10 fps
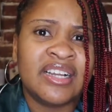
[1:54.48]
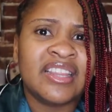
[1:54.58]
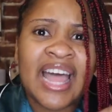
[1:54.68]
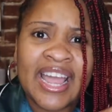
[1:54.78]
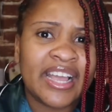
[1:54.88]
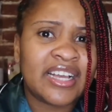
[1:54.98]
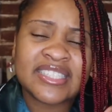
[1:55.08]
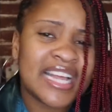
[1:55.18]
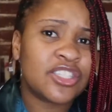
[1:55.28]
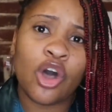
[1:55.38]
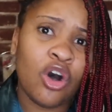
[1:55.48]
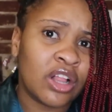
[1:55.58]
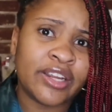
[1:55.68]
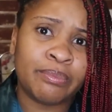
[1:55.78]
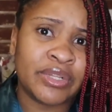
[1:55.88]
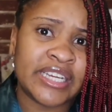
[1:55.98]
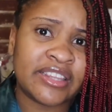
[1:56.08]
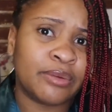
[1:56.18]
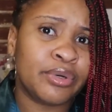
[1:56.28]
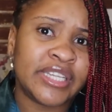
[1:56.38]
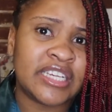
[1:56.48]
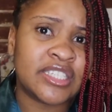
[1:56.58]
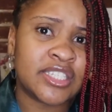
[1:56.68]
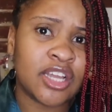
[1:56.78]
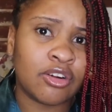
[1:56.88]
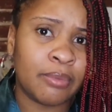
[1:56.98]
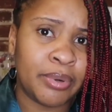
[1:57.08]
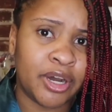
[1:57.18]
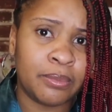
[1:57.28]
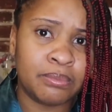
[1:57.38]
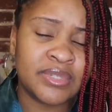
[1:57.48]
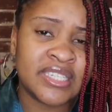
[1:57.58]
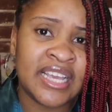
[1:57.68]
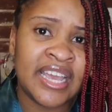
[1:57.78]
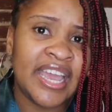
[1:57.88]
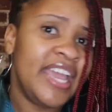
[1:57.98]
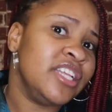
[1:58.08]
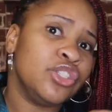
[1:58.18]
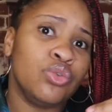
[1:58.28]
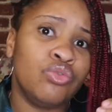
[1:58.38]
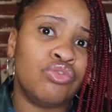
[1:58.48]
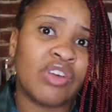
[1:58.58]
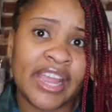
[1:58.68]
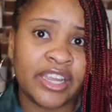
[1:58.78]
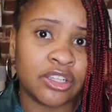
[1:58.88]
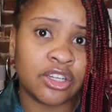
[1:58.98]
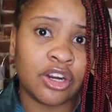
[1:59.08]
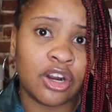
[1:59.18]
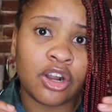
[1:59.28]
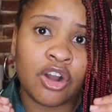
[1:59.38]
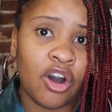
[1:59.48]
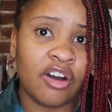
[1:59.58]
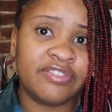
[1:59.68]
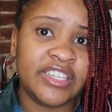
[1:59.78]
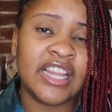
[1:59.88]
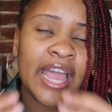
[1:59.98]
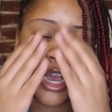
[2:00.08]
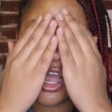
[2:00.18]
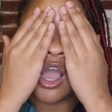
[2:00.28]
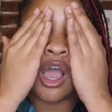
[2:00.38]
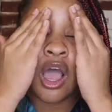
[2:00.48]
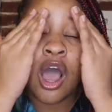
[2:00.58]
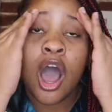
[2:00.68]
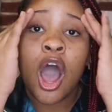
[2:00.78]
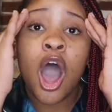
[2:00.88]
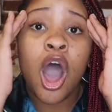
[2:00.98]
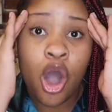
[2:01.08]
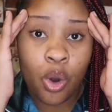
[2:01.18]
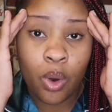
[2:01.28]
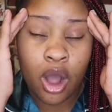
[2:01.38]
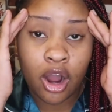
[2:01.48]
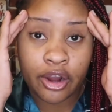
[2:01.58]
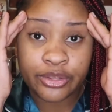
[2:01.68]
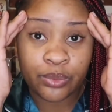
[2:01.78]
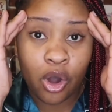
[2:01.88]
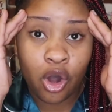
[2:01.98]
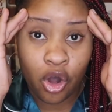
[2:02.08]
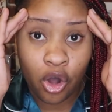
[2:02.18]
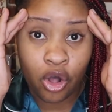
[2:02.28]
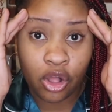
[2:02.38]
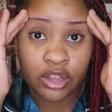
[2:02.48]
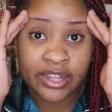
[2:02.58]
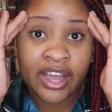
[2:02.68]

Like, because that's all they're putting. They're putting syrup pumps into regular coffee. Like, how are you all